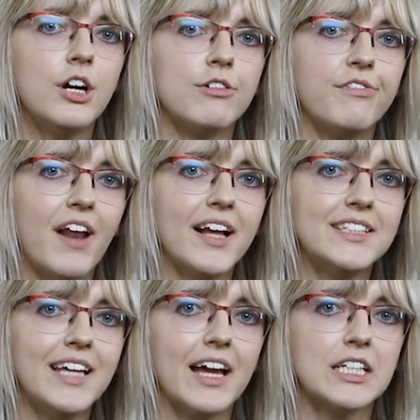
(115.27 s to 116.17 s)

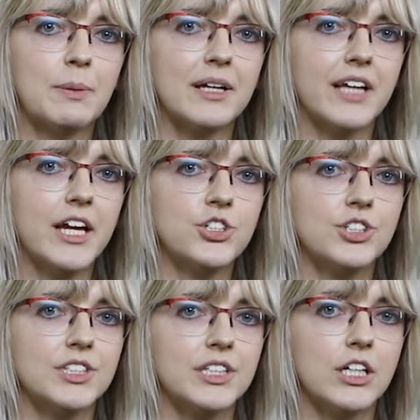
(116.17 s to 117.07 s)
reflecting
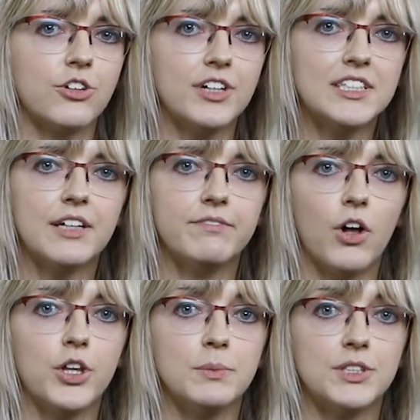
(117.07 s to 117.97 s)
expectations that increasing
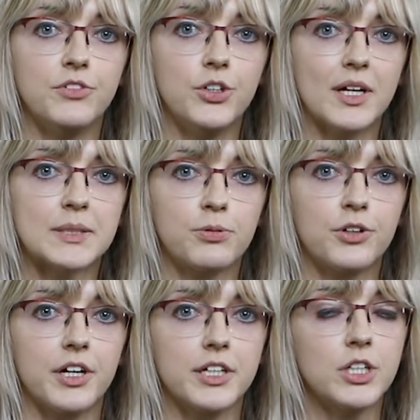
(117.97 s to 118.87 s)
volumes of US
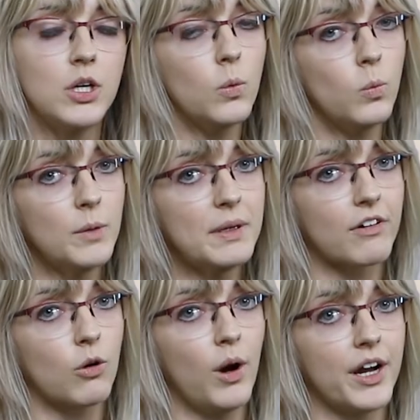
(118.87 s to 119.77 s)
product will be
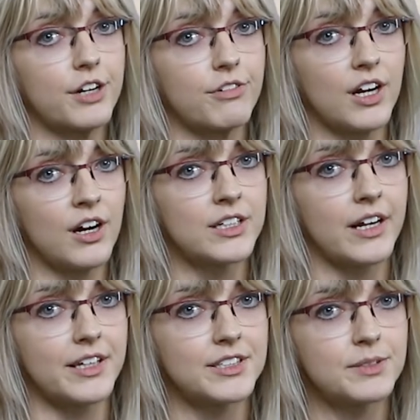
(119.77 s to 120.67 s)
required
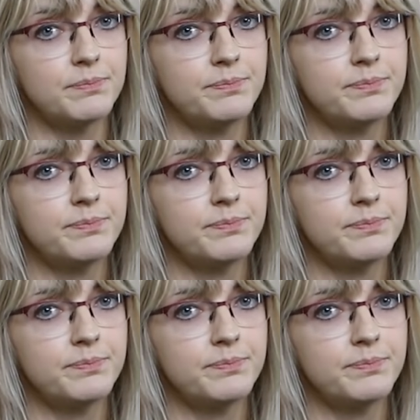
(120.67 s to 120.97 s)
regardless.